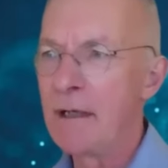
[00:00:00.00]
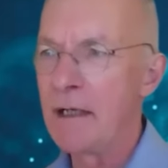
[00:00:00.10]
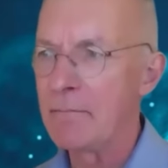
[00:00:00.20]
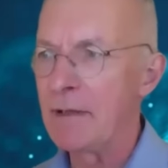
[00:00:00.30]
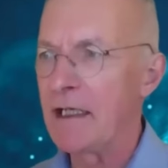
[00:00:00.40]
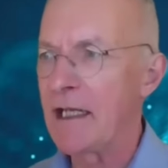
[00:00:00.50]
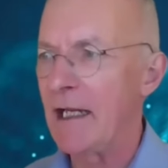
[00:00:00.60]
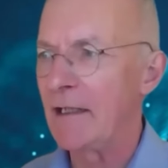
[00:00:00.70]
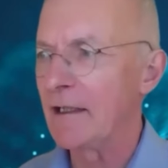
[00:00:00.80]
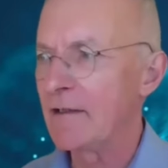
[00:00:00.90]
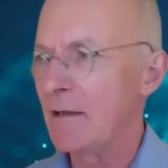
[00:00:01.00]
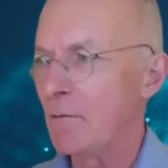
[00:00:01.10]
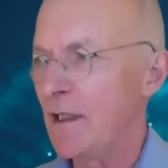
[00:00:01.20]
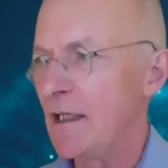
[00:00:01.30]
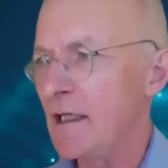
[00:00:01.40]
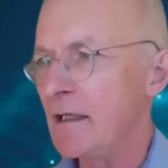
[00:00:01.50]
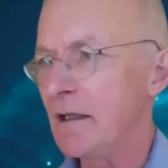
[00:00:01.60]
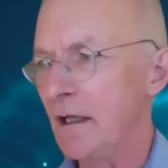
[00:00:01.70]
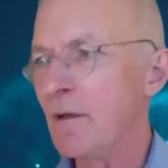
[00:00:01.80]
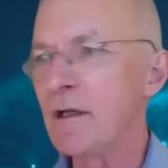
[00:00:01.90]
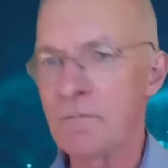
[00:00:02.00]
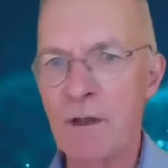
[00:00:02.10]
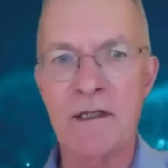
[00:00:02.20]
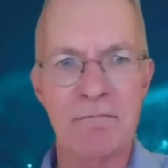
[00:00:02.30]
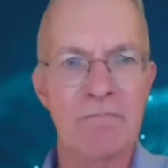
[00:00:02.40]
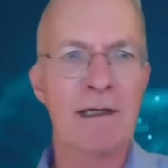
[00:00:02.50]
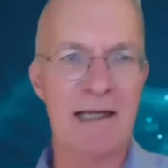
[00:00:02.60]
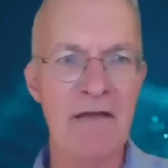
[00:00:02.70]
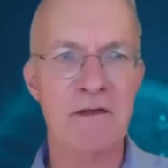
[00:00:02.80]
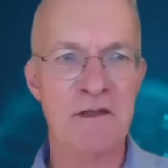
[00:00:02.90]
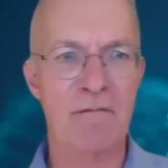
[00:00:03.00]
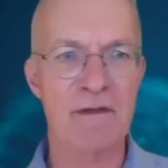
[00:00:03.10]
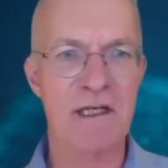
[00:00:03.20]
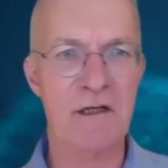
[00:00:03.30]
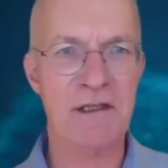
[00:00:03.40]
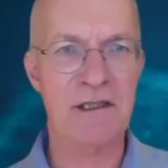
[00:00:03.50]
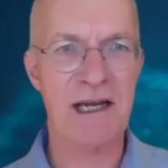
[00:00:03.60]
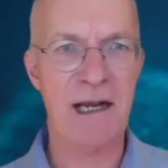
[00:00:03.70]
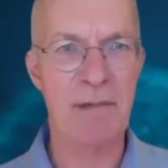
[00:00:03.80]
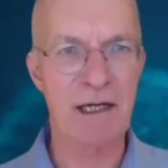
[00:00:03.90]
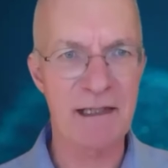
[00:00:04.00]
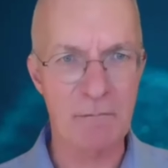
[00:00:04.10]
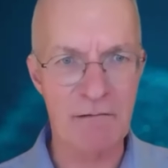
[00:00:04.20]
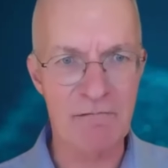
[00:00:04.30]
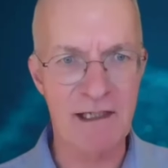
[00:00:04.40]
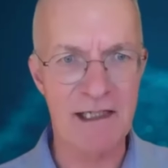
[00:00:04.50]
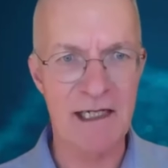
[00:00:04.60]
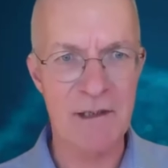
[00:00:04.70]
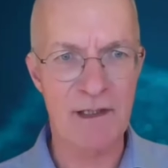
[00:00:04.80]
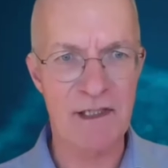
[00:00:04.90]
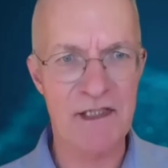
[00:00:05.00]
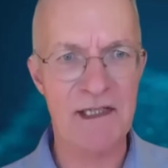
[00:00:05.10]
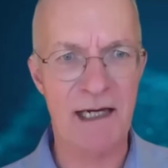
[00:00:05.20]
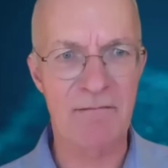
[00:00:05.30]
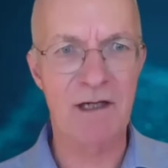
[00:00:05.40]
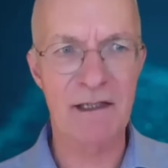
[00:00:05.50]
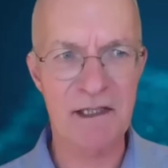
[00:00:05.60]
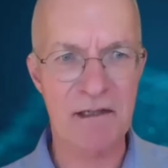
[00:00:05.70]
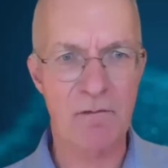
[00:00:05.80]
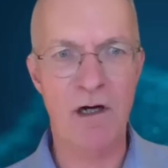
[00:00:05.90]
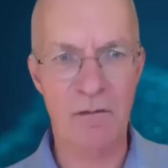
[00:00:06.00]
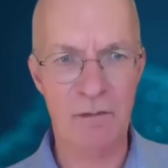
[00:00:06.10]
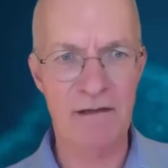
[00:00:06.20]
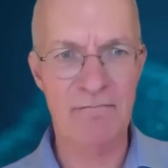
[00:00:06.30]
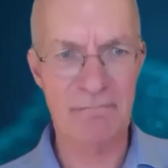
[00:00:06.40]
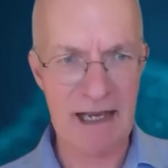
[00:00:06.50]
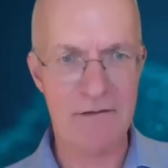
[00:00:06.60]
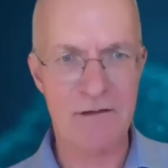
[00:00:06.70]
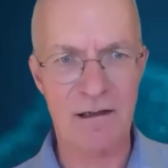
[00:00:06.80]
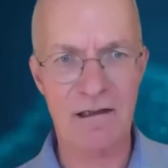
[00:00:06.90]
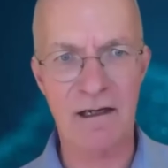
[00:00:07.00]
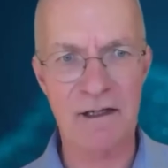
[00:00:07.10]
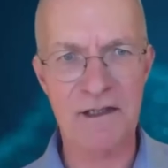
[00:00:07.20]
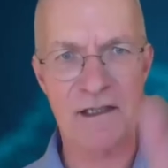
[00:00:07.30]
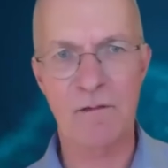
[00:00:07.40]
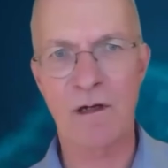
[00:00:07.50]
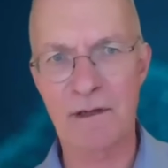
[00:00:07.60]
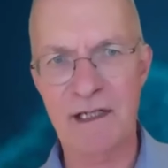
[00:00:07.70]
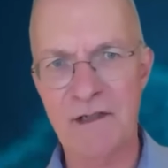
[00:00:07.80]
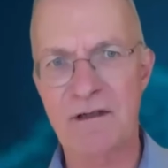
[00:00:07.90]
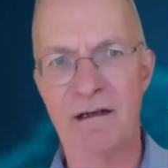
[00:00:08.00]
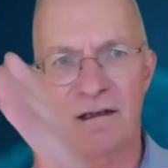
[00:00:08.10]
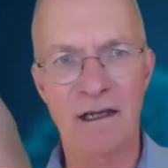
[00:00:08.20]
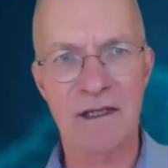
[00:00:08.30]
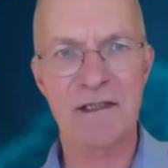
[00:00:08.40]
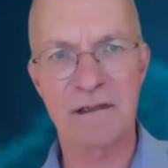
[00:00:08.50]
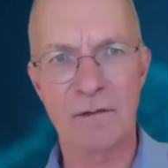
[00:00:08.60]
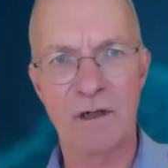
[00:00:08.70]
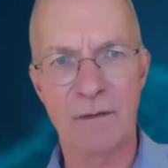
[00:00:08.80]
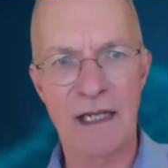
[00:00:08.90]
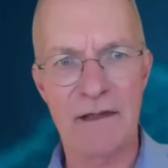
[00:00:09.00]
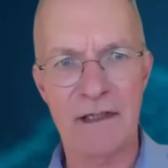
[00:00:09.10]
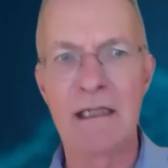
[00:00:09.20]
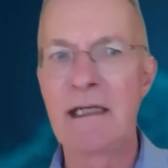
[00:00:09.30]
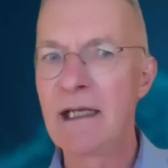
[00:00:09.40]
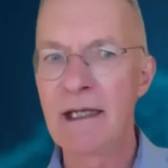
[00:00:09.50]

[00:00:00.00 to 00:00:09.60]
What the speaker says: But again, I think we can have those conversations now, but I think we really need to understand, right, does it work with that drug class? Does it work with this drug class? Does it work with the other?